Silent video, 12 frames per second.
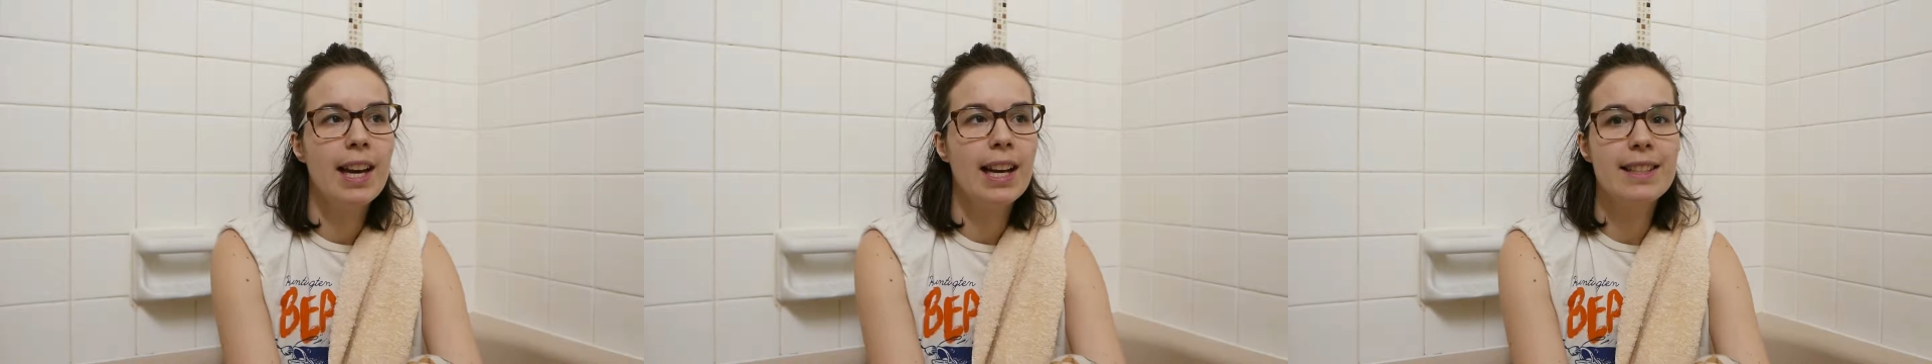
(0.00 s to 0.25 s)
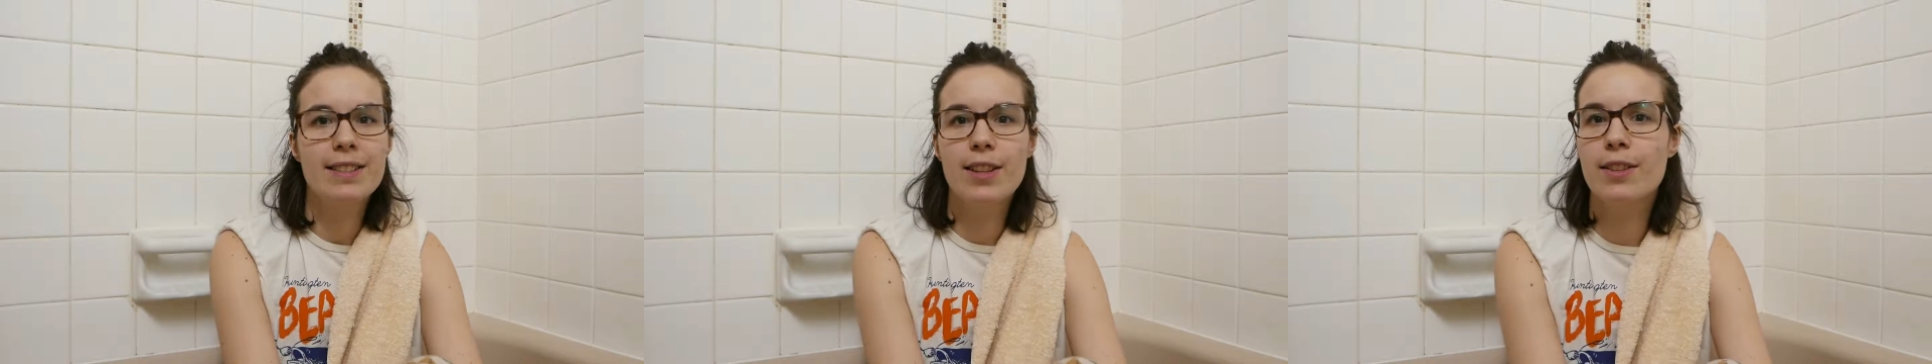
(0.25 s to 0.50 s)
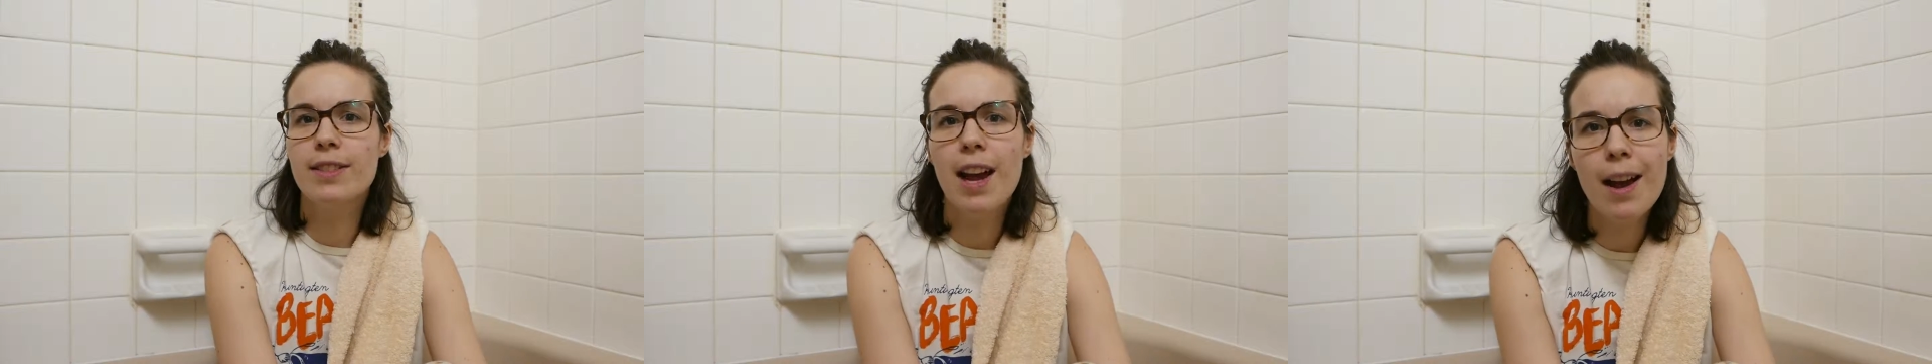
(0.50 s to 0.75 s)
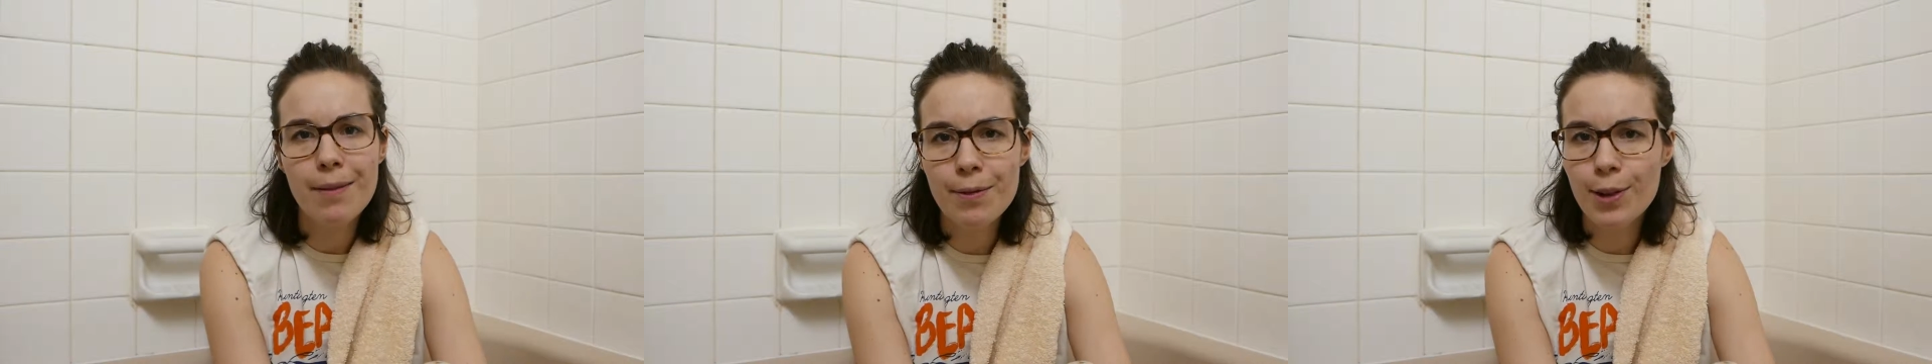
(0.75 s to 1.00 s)
it's not the
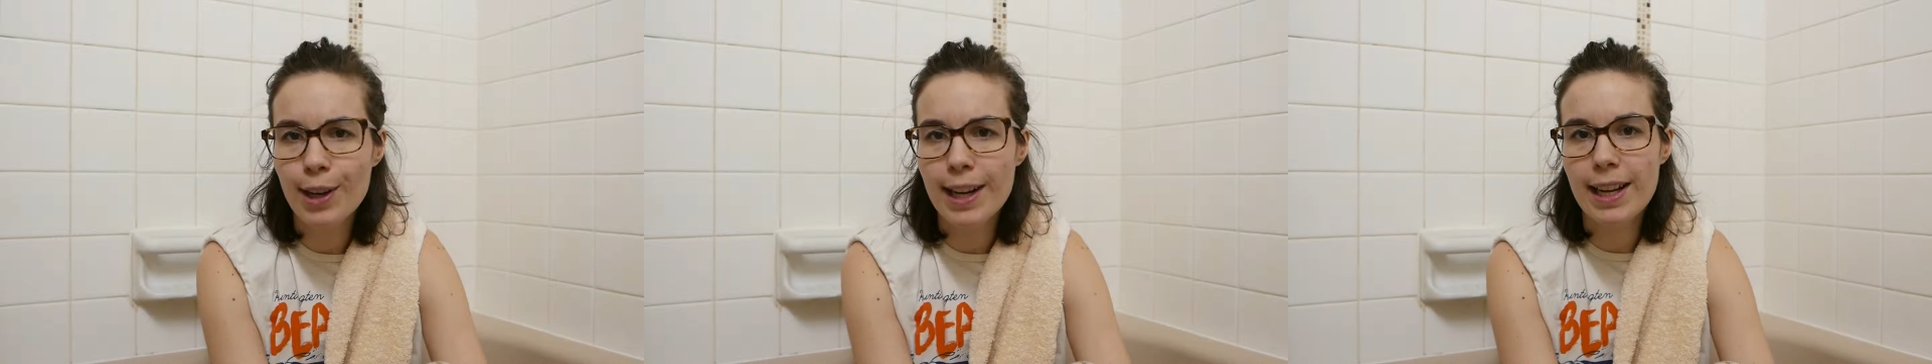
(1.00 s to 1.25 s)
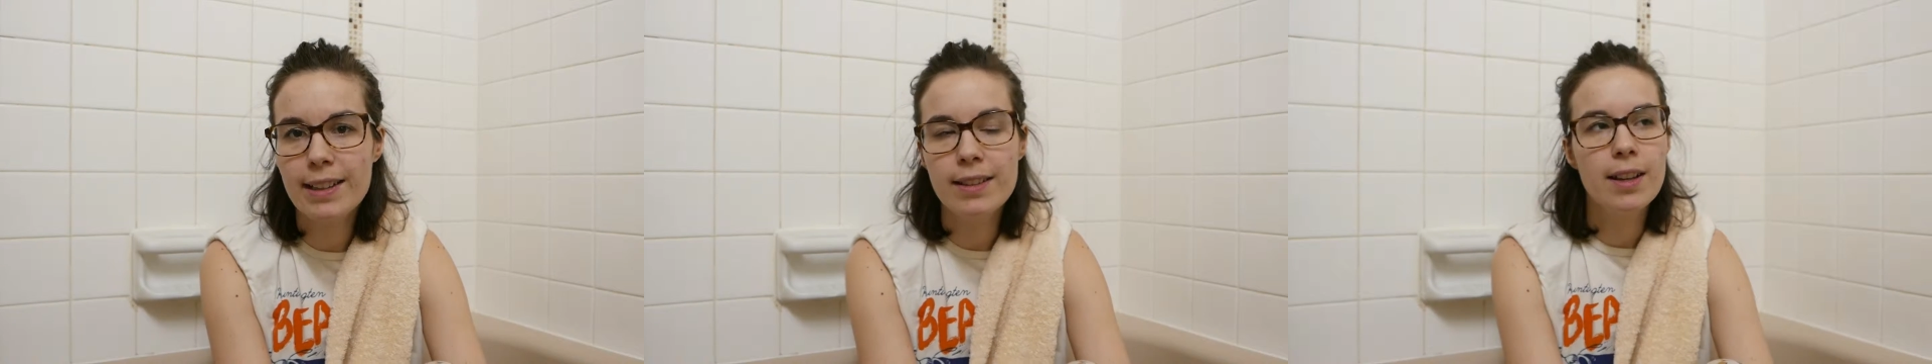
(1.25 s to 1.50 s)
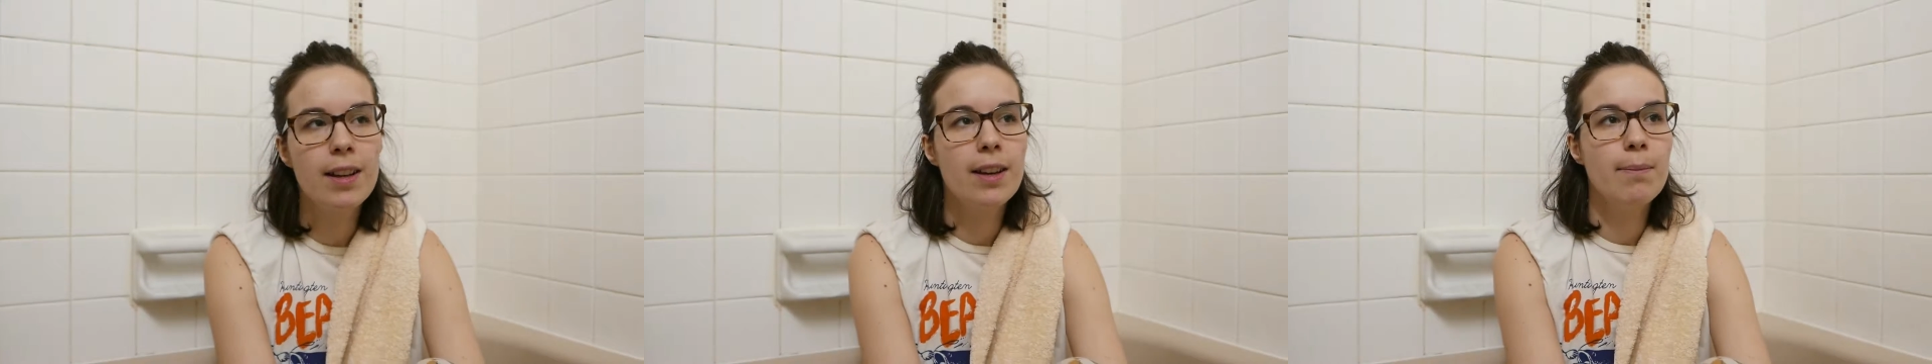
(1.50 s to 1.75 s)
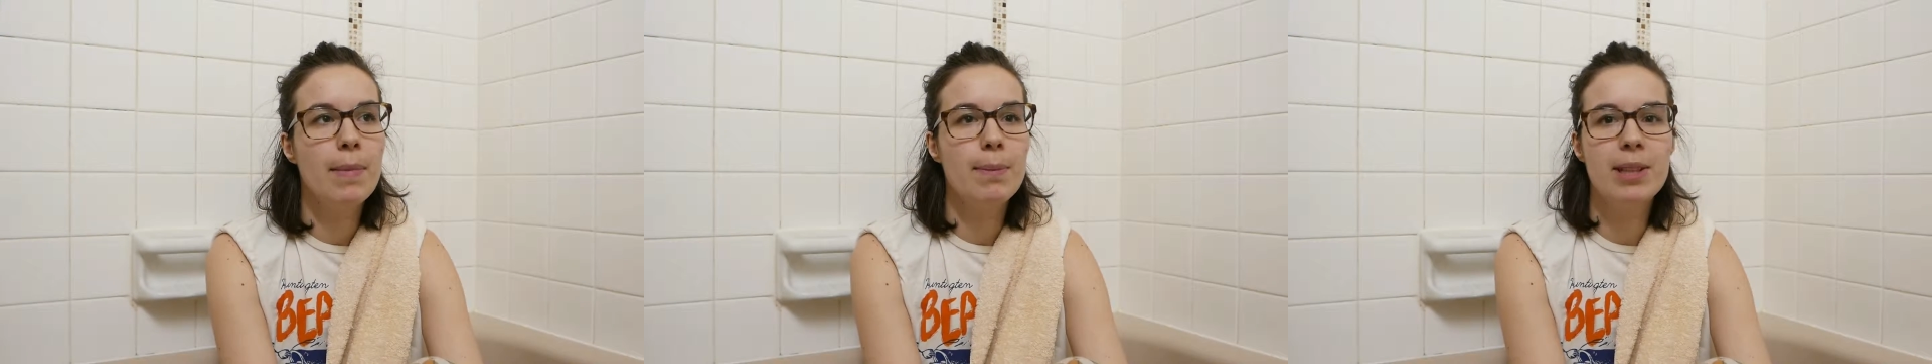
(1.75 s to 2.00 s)
time for it,
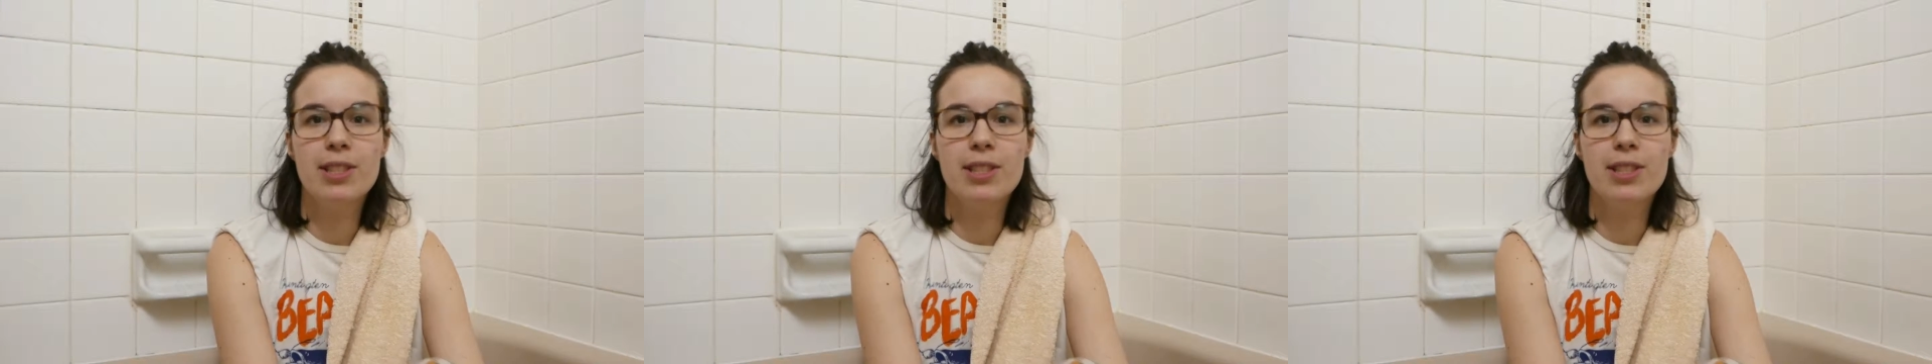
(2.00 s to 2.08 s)
maybe